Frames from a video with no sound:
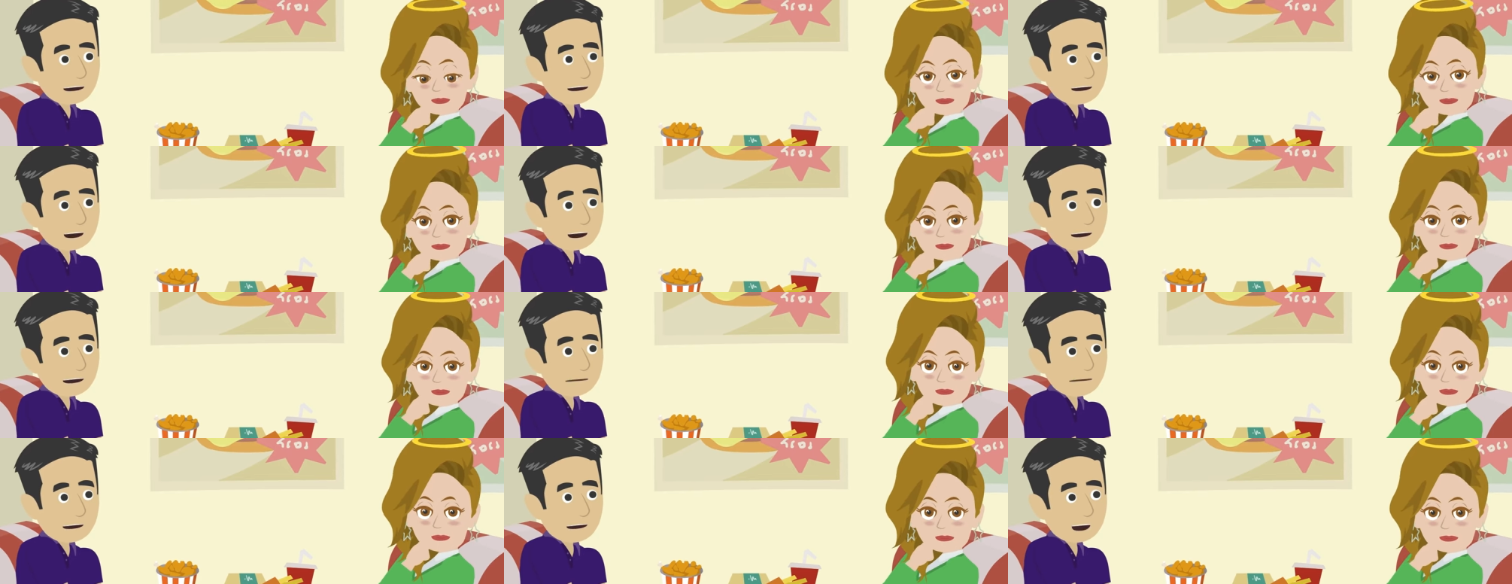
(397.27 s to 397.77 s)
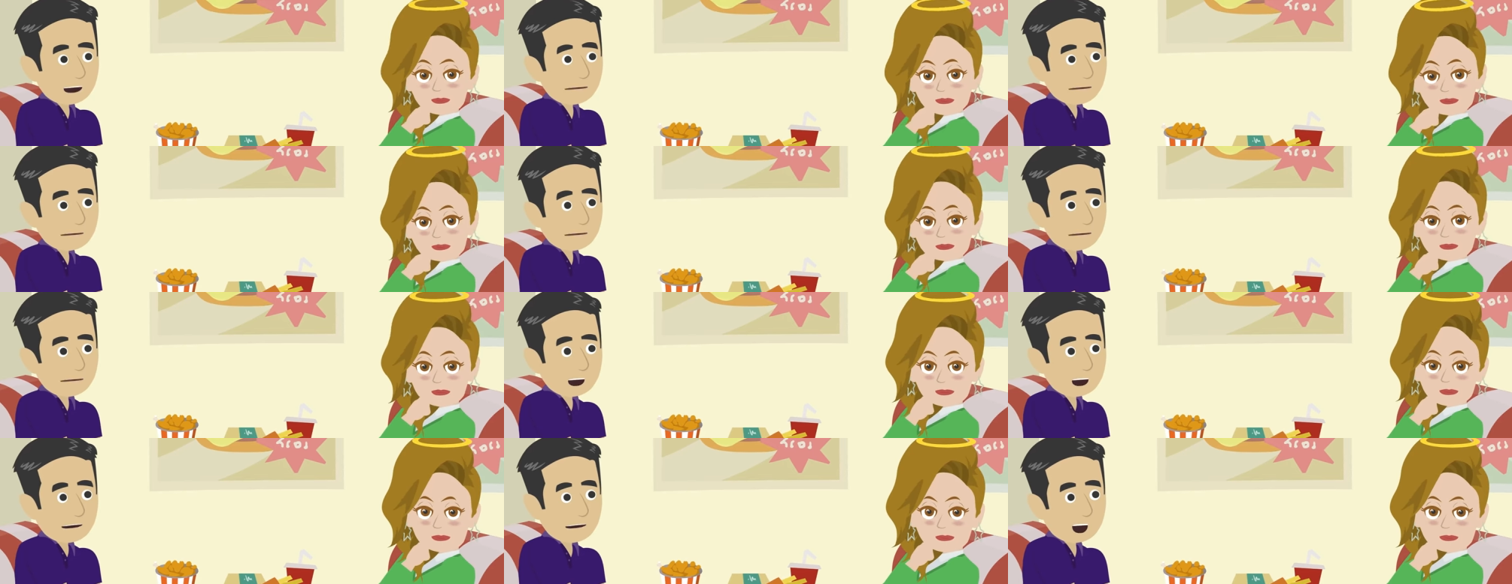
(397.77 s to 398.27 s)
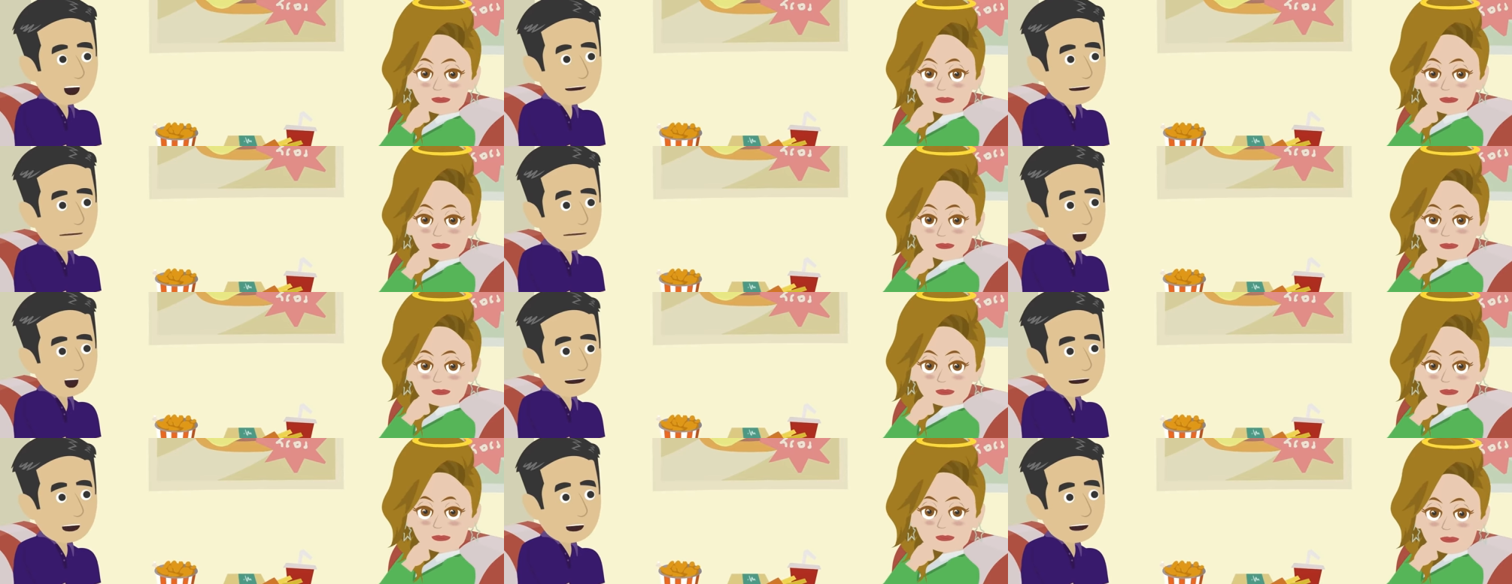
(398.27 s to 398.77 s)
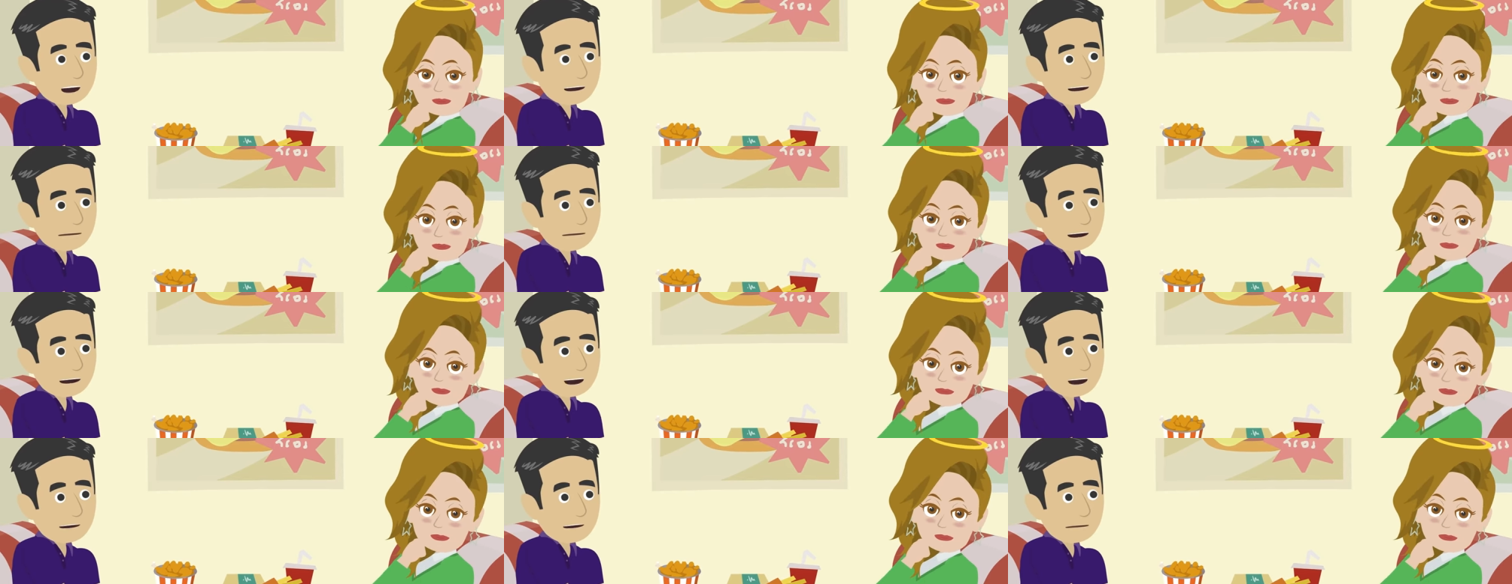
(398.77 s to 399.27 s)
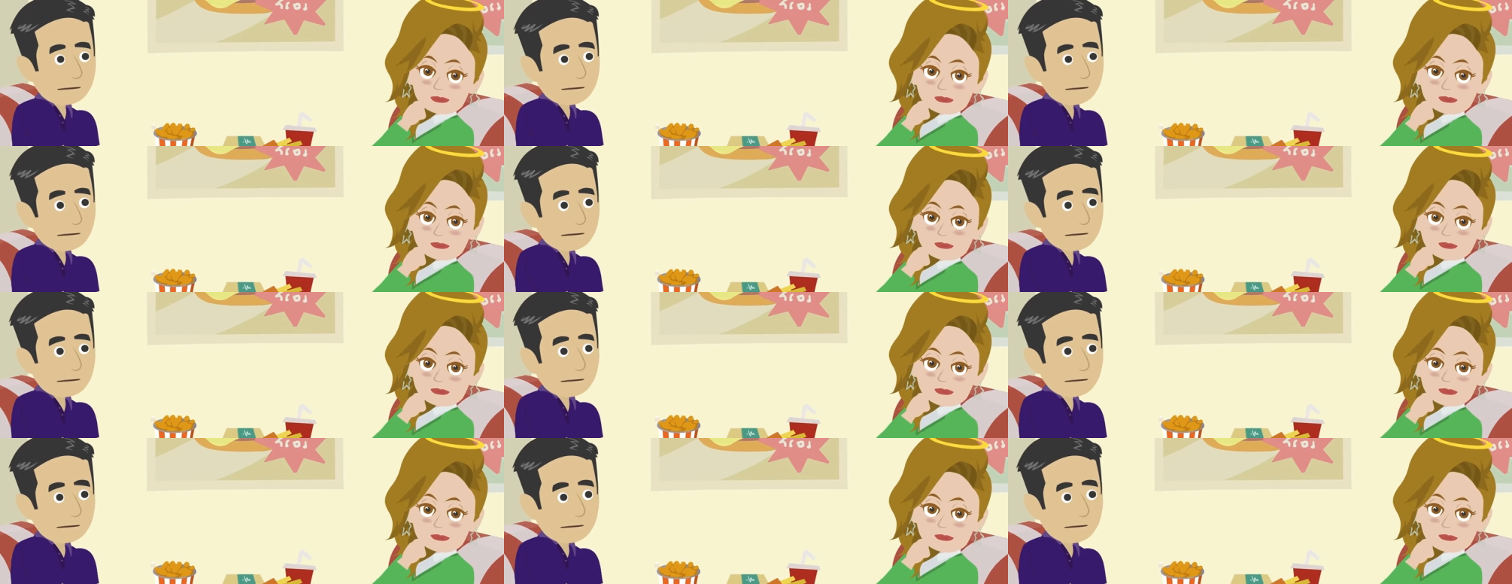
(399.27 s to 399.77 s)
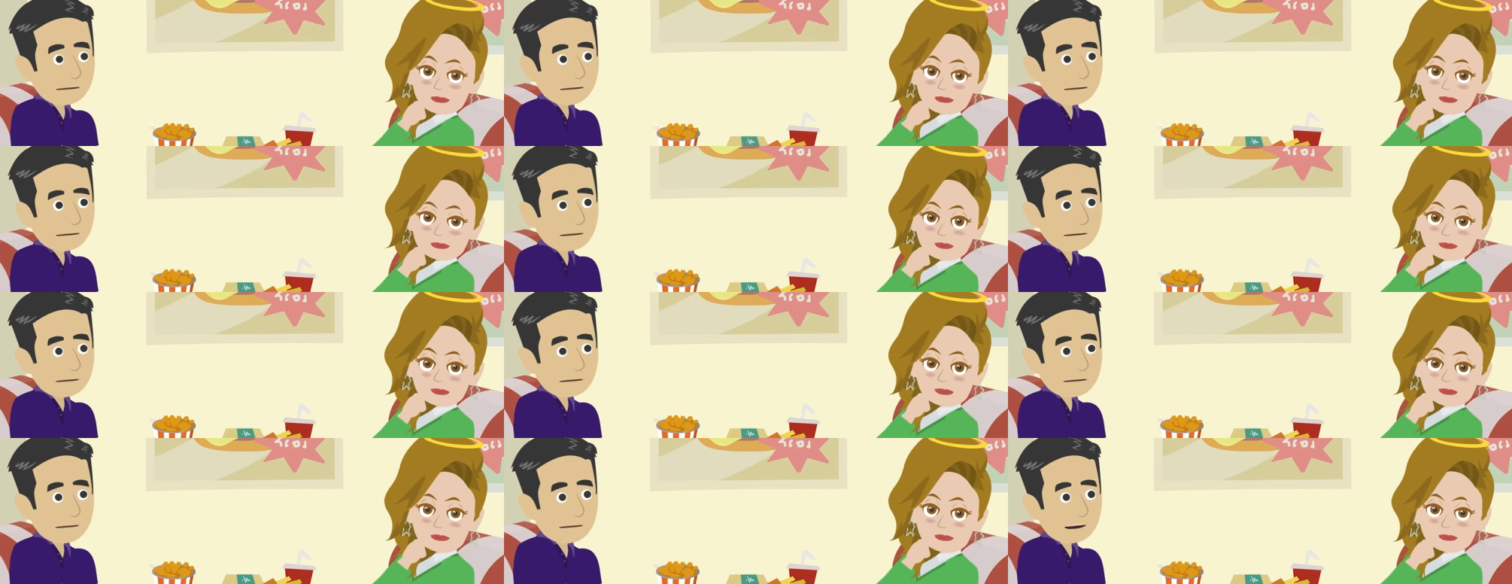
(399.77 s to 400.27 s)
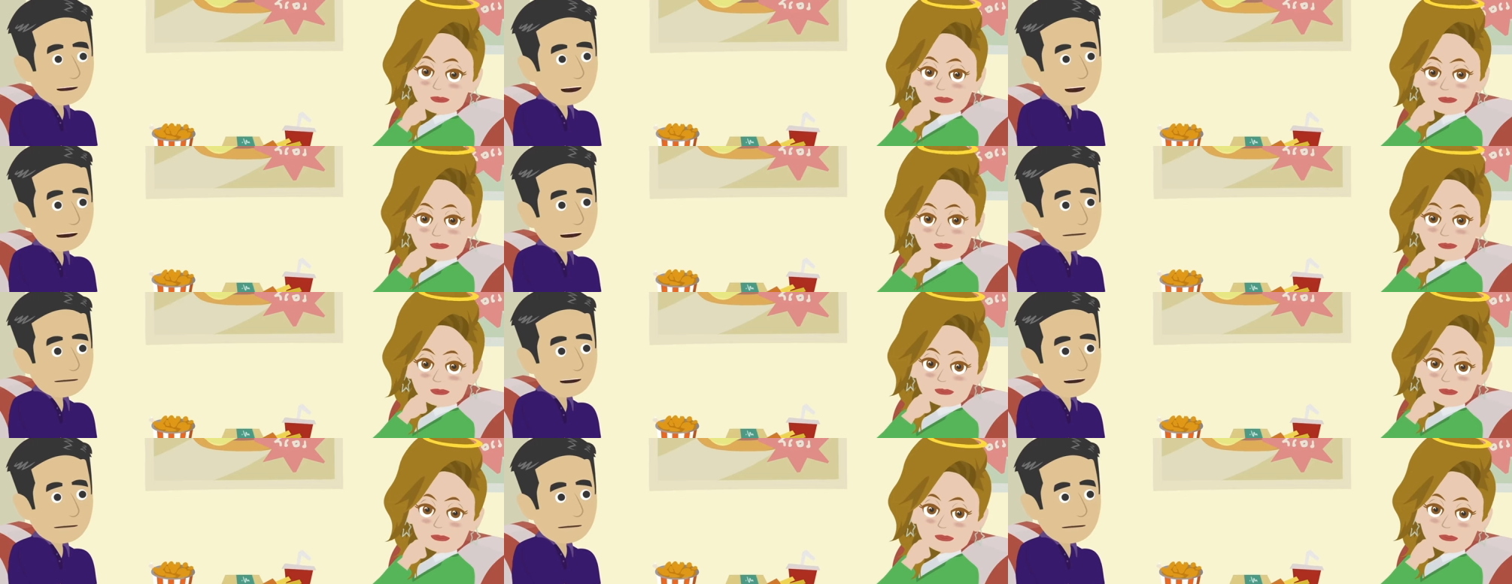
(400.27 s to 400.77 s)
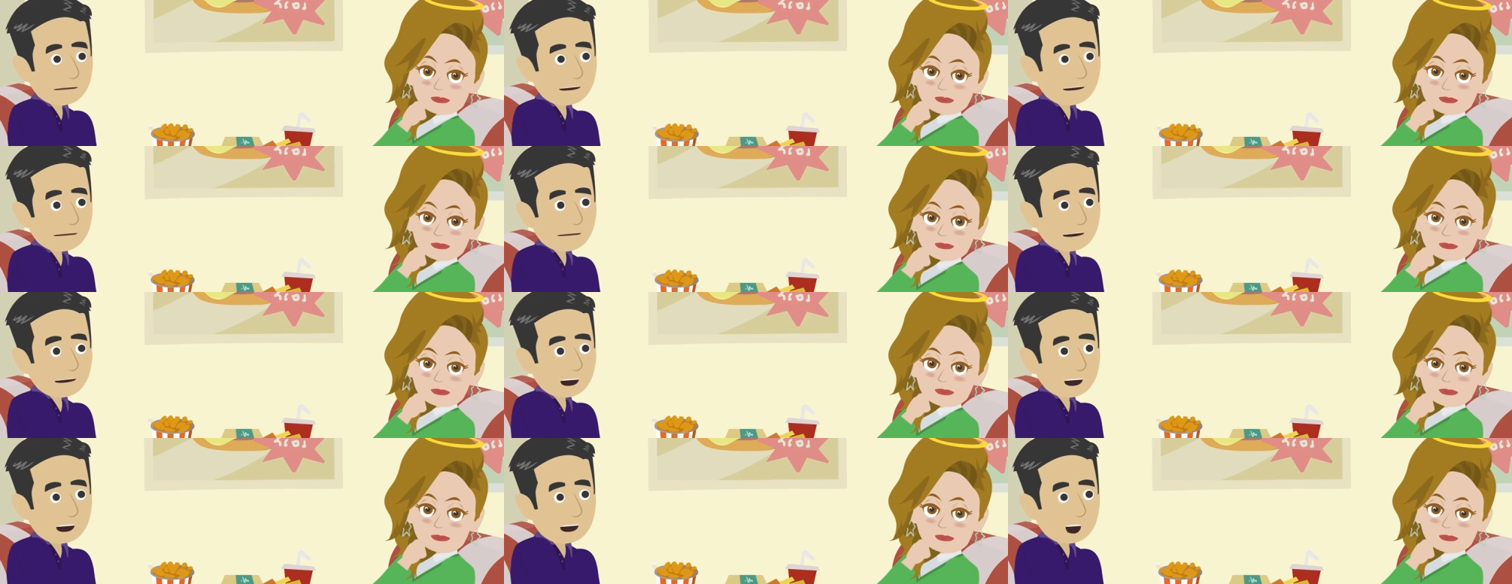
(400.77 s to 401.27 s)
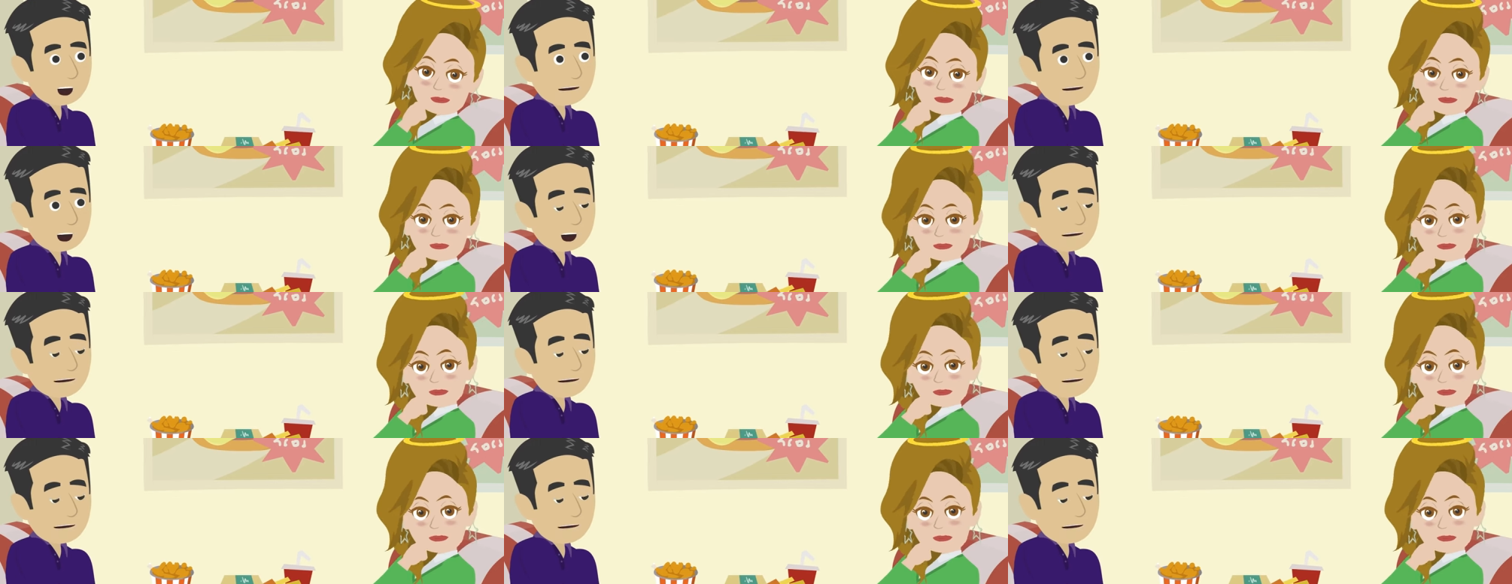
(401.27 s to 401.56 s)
Speaker 1: And it, I have that same reaction if uh, m my wife